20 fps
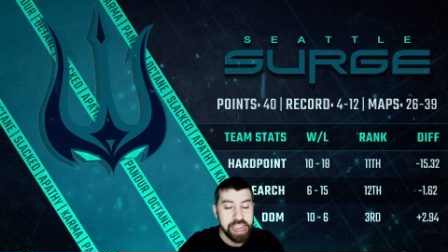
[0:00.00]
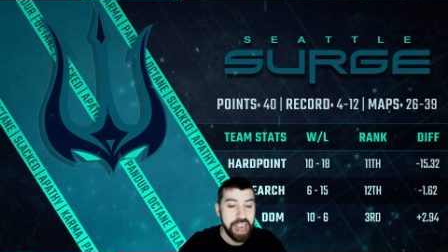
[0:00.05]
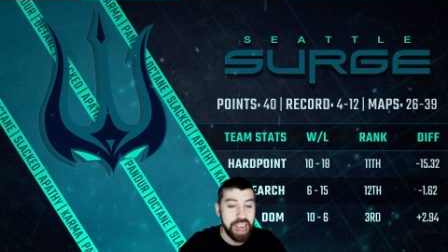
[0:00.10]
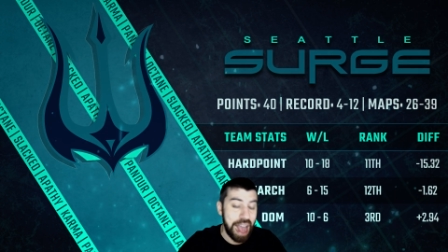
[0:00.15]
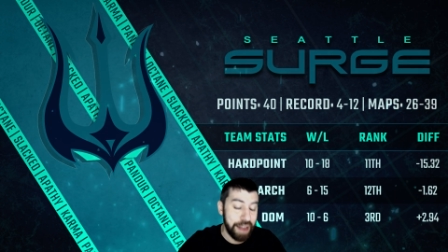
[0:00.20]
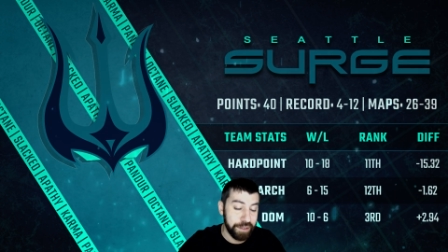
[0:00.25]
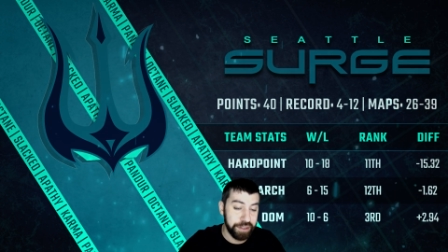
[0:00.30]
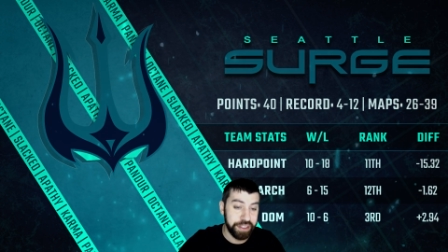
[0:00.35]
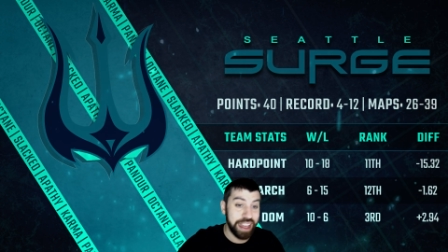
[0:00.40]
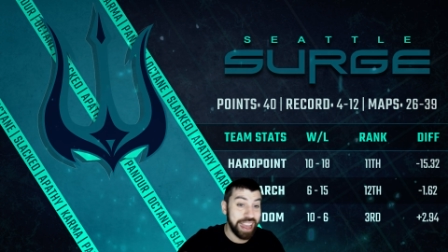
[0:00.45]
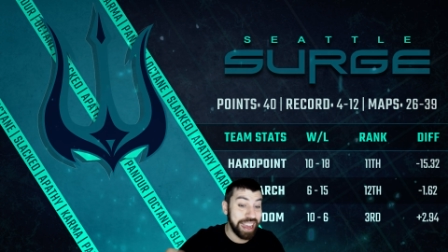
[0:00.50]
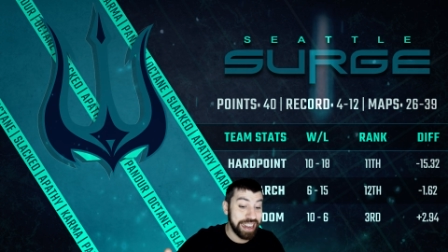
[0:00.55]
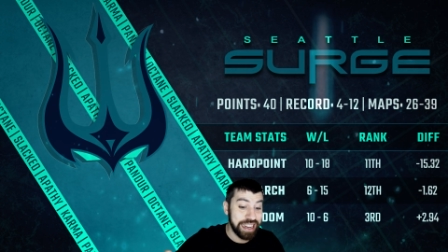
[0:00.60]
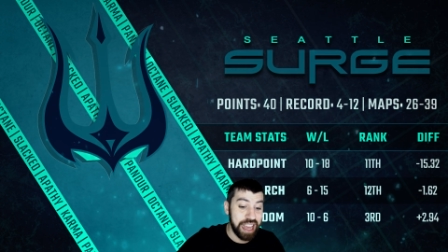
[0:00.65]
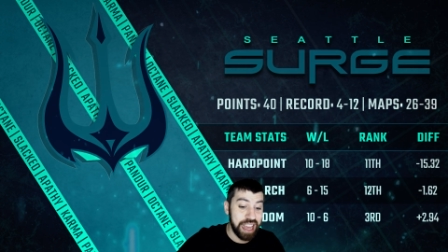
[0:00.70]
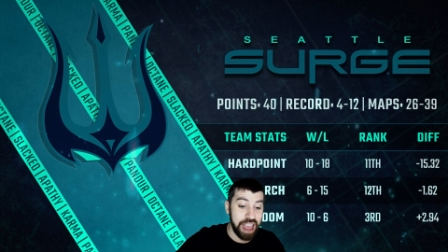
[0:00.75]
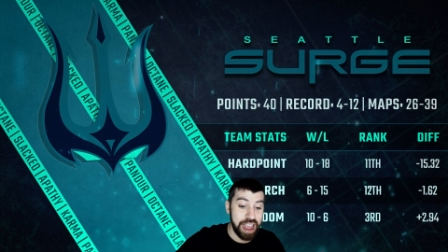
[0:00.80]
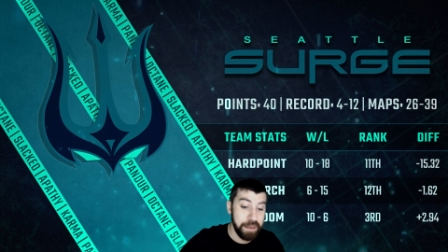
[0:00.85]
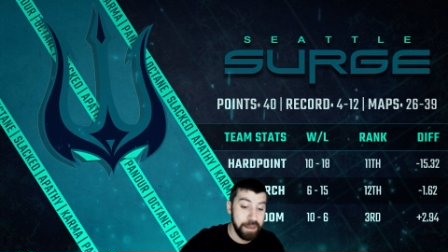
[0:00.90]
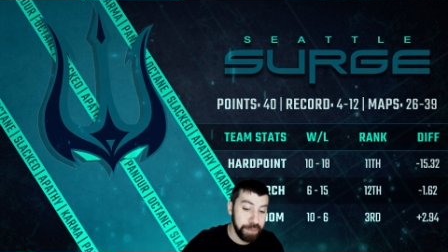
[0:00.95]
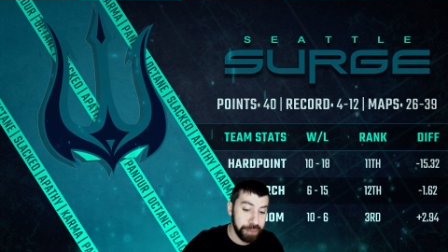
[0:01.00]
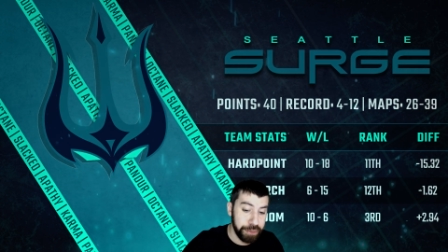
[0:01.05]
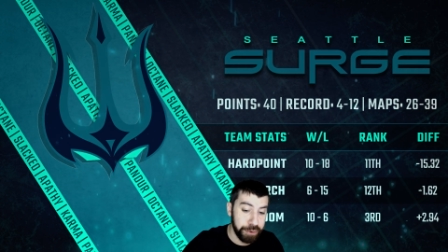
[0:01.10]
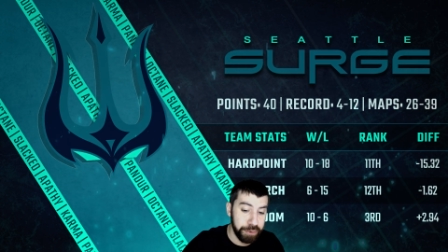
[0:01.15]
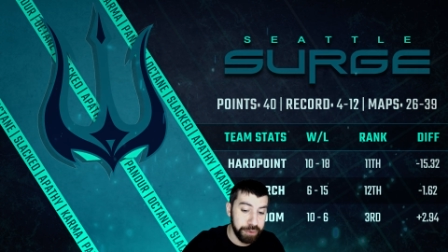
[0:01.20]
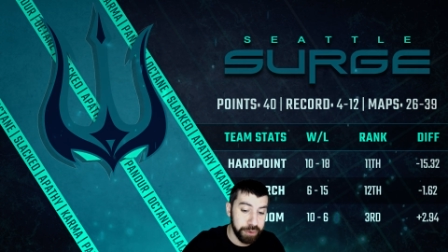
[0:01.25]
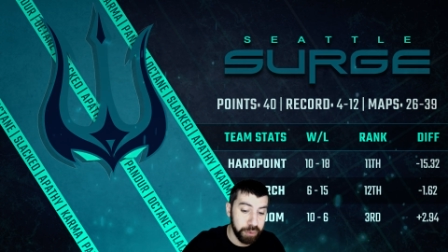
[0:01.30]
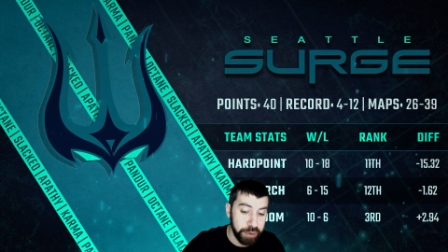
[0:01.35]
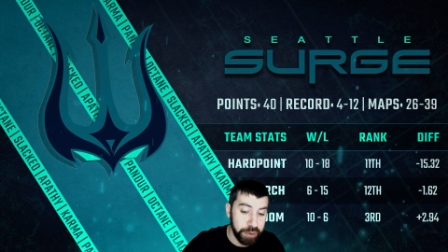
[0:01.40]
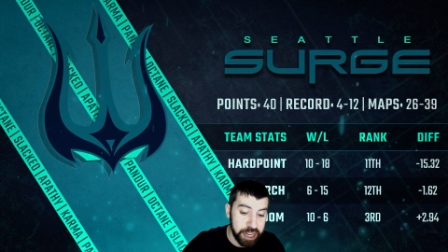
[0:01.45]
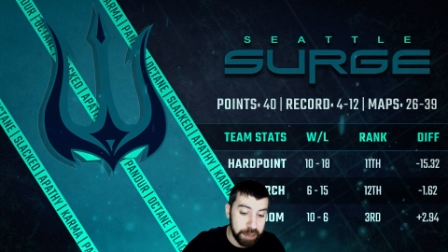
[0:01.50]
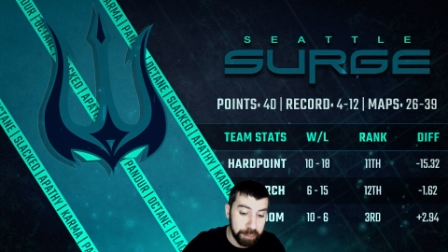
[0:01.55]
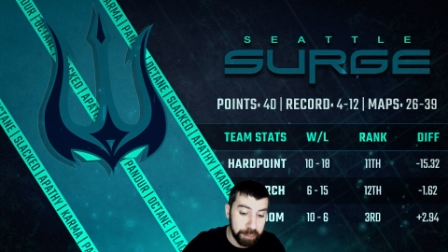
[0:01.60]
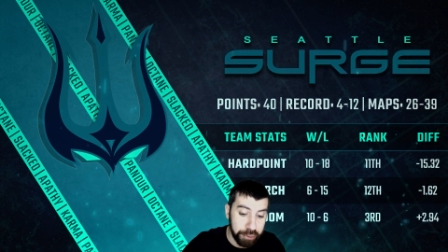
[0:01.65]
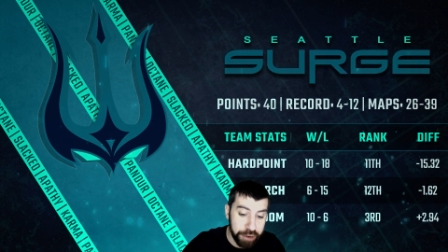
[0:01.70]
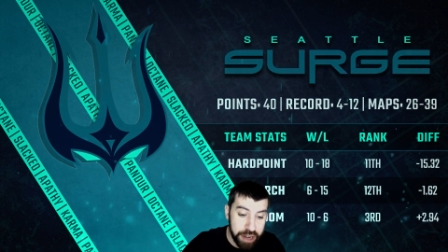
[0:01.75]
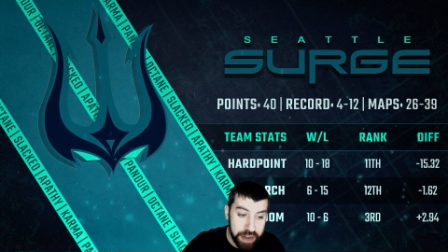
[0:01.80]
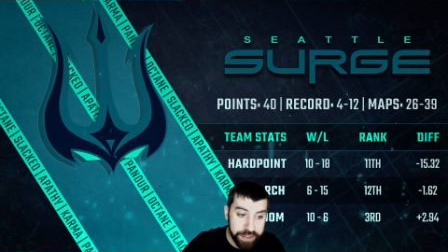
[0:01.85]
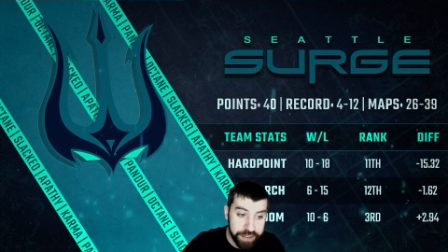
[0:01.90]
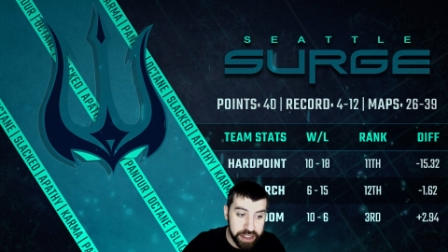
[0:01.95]
after they had came through the week
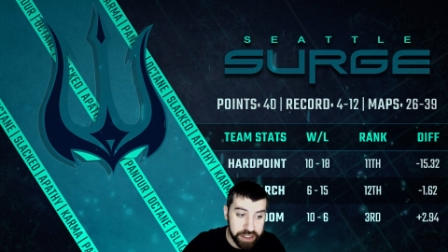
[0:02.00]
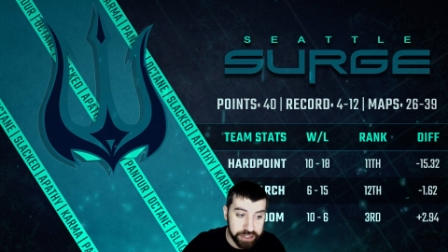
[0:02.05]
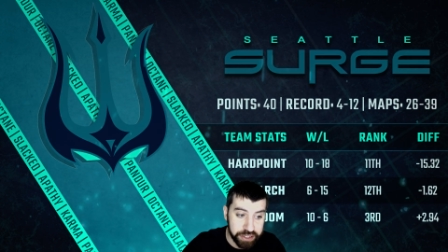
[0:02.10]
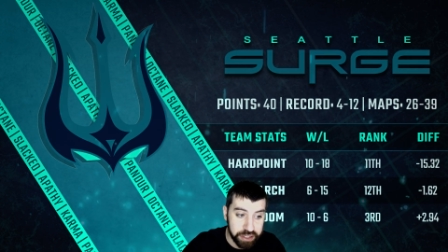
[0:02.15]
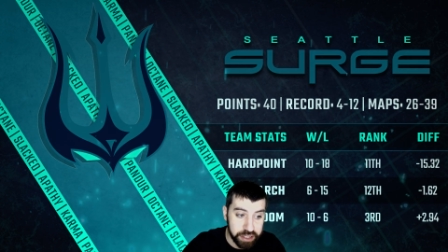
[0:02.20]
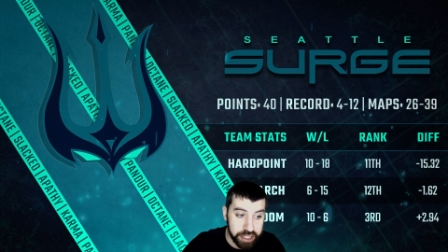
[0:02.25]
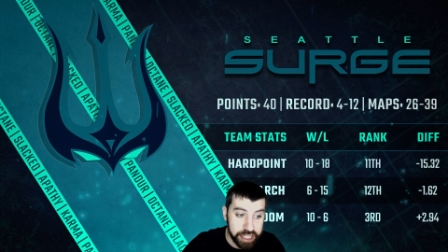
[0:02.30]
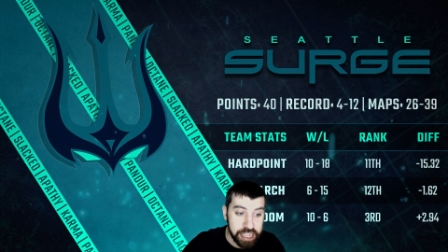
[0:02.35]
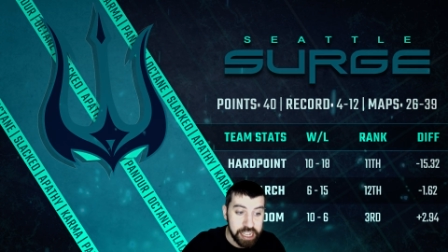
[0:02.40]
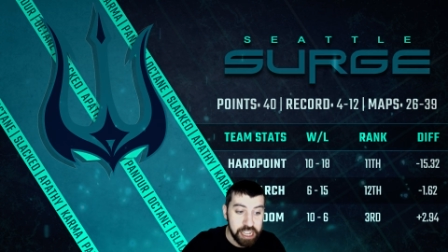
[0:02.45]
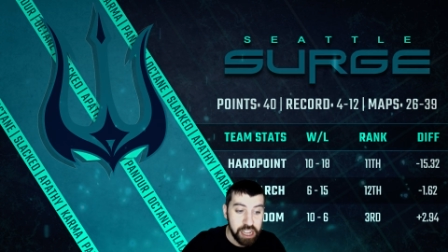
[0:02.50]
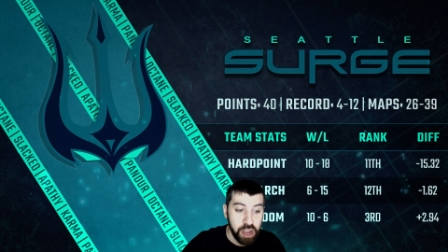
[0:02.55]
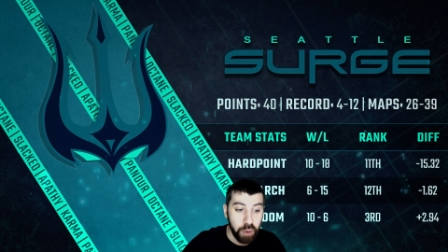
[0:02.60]
previously